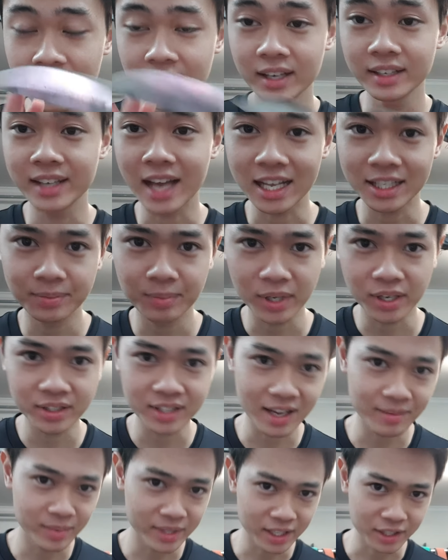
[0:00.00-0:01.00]
That's because
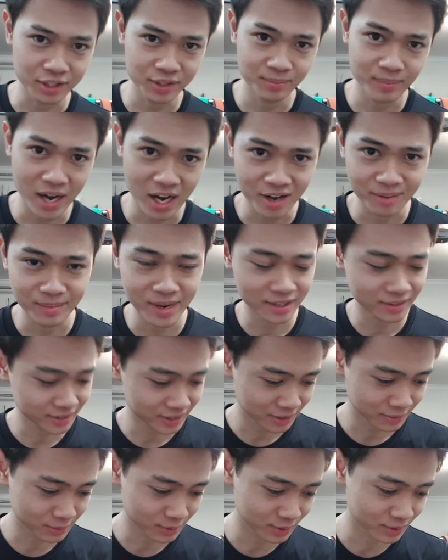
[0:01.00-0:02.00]
I've been
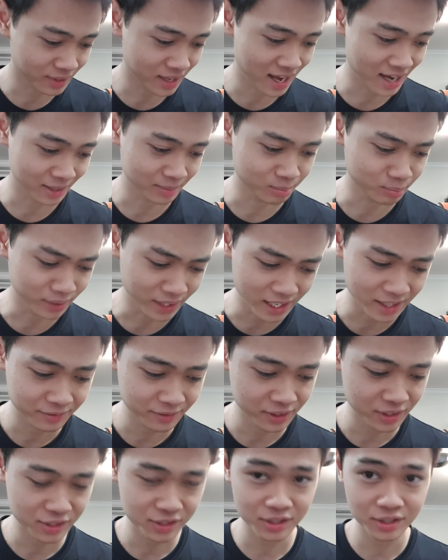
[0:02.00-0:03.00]
experimenting with like blade
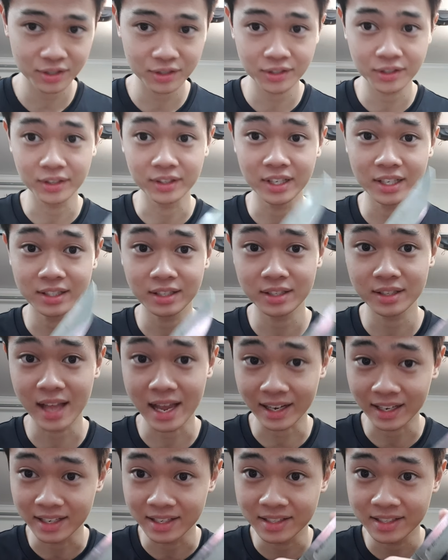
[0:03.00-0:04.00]
finishes, so this is
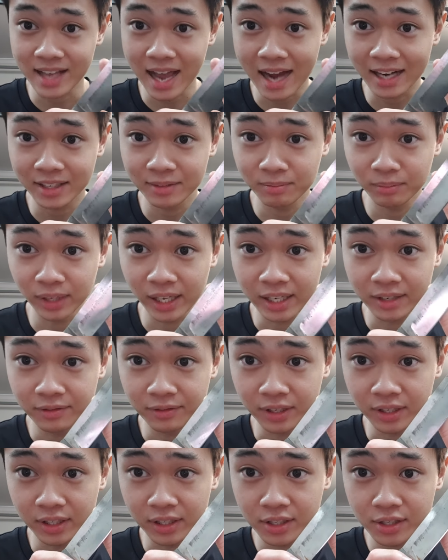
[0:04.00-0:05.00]
like a satin blade
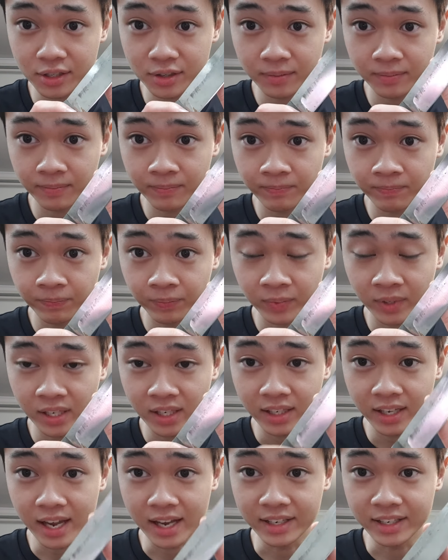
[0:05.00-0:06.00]
finish.
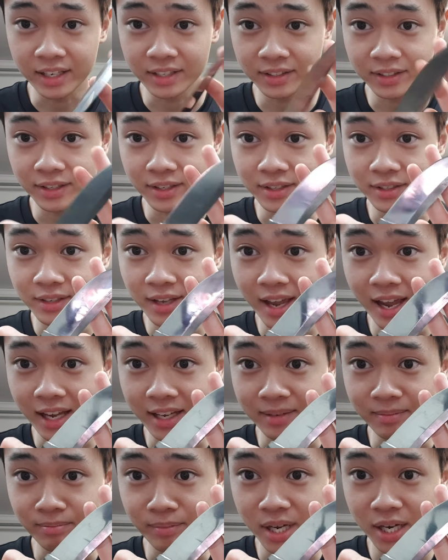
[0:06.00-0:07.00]
And this is
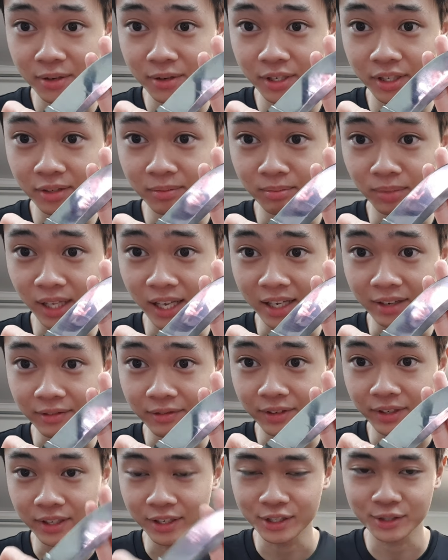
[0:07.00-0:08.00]
a mirrored blade
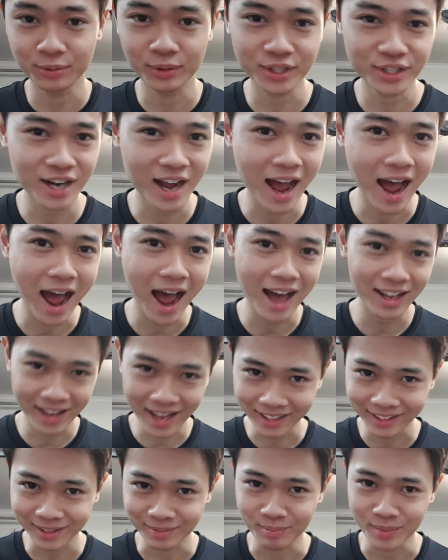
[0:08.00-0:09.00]
finish, which I
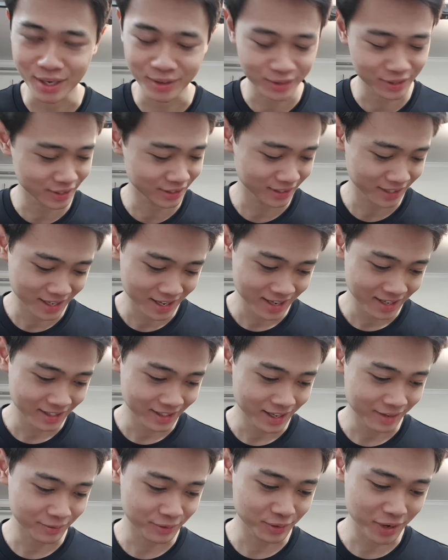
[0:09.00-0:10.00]
like the mirrored,
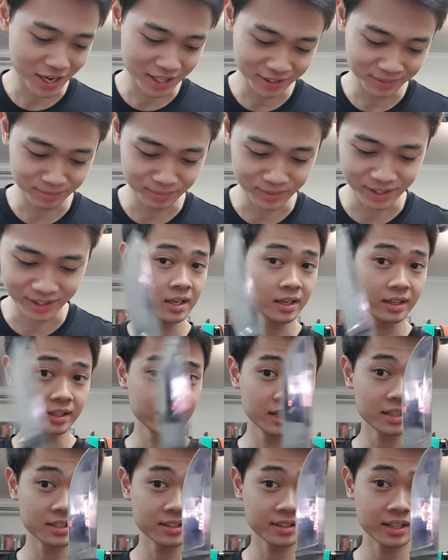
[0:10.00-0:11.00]
if you ask me.
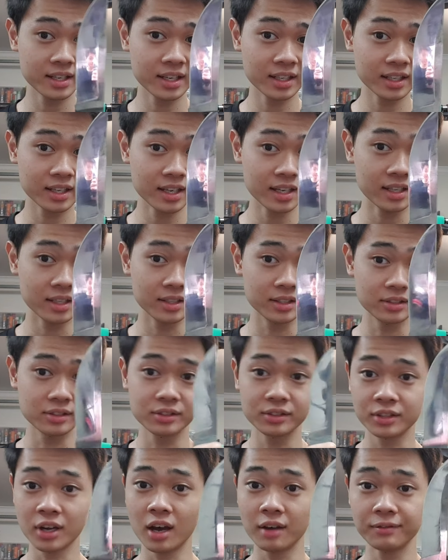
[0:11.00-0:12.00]
This thing is
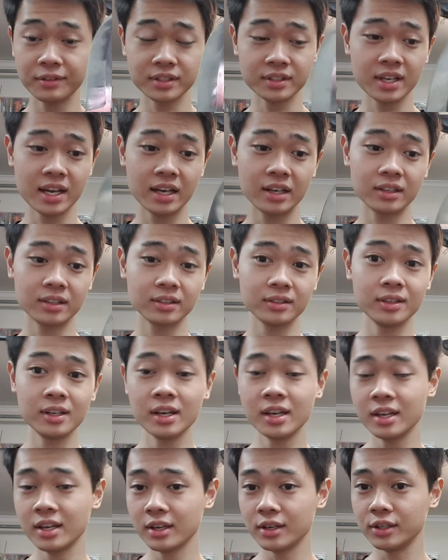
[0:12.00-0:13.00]
tough as hell.
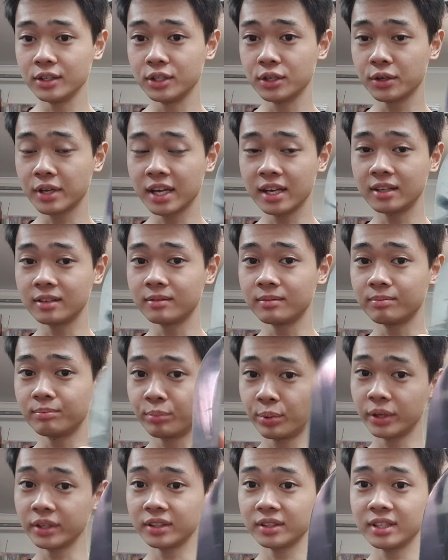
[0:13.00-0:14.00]
You can
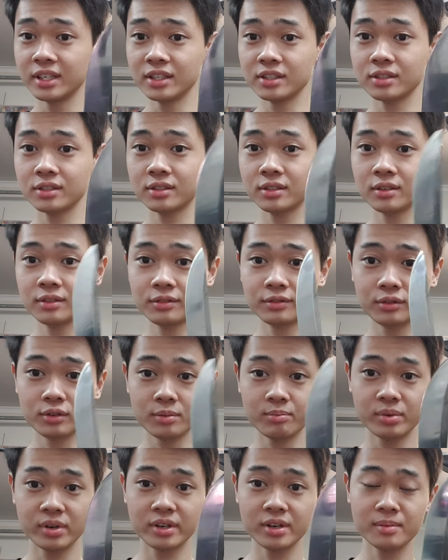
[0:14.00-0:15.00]
put this
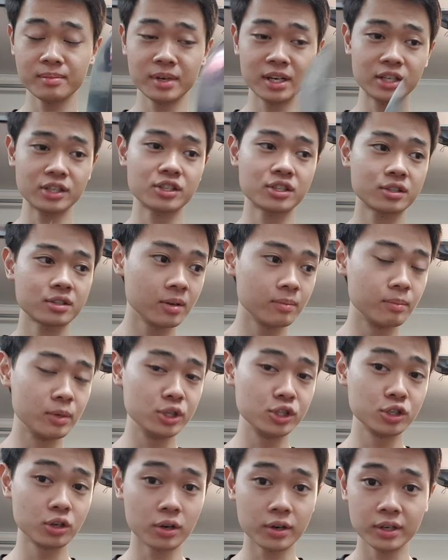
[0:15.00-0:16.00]
through pretty much
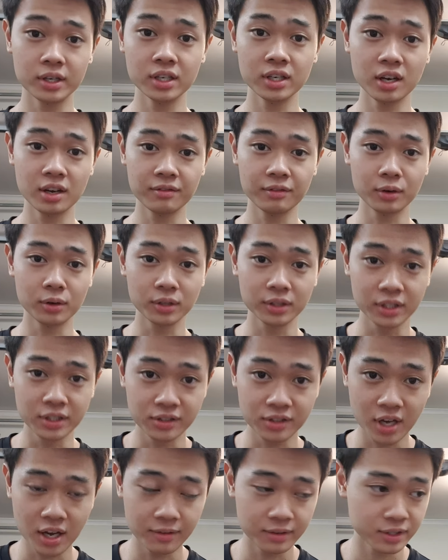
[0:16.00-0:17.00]
majority of all the
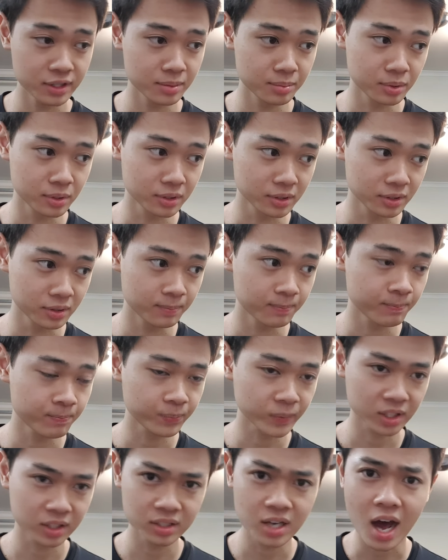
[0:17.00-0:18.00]
serviceable
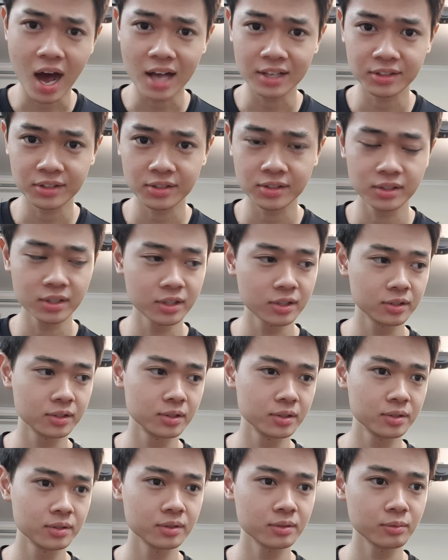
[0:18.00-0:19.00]
tasks you need
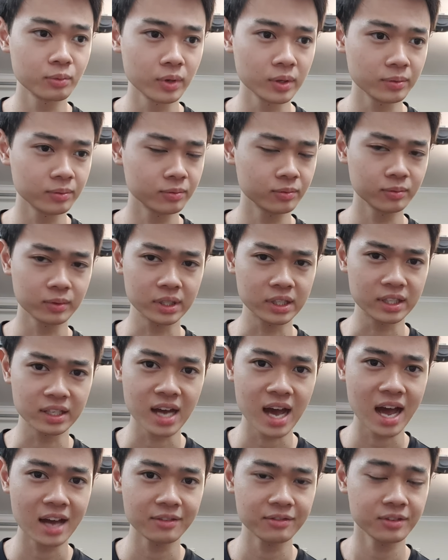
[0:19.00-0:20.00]
to do with, with a
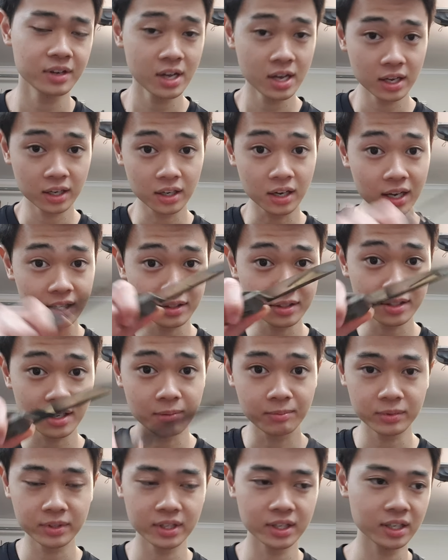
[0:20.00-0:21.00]
knife. Cut
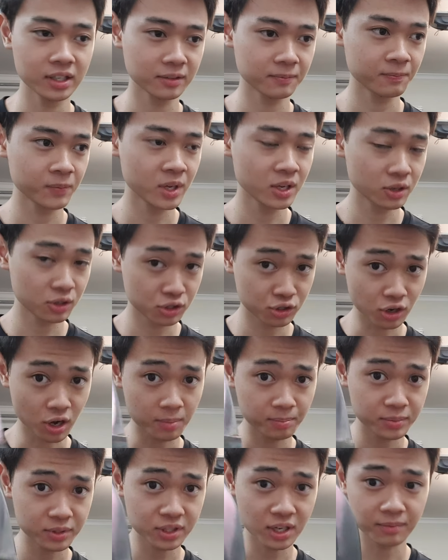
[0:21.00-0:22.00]
something,
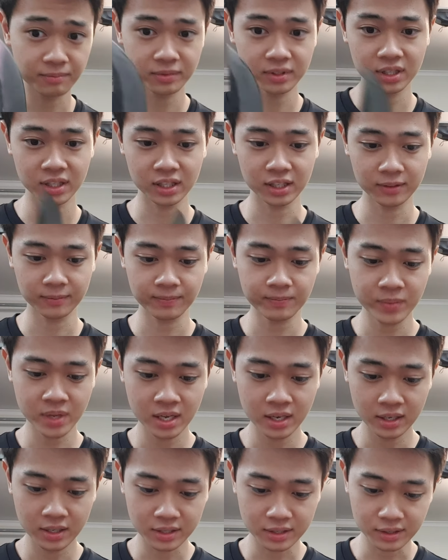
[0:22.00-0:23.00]
chop something,
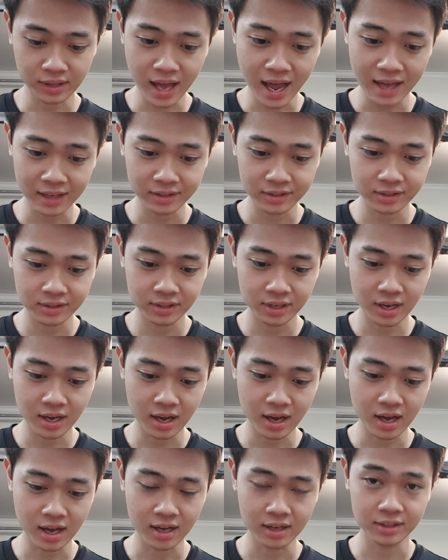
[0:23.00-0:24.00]
slice,
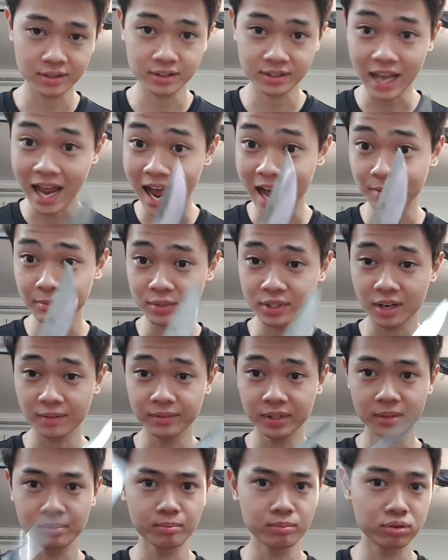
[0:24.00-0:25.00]
uh, stab
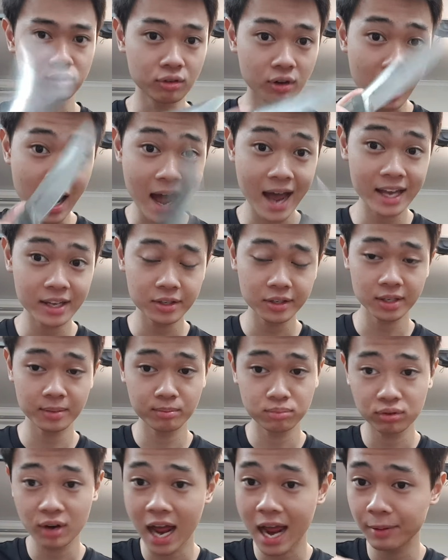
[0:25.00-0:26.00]
something, pry. You
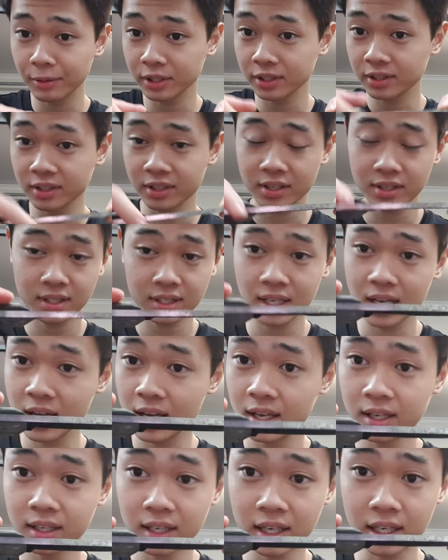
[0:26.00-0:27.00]
can pry with this.
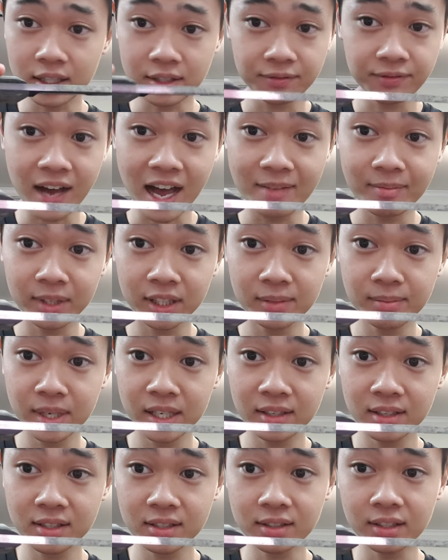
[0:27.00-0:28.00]
It's five
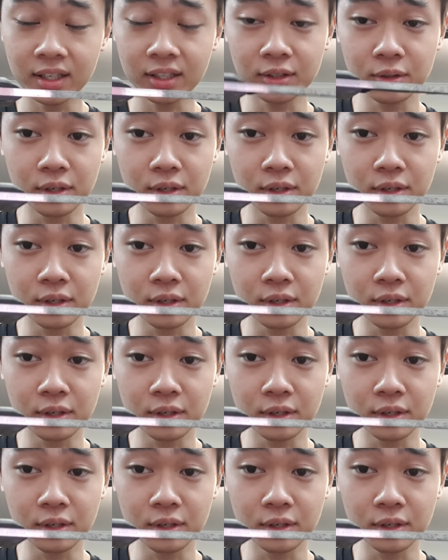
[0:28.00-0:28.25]
millimeters thick.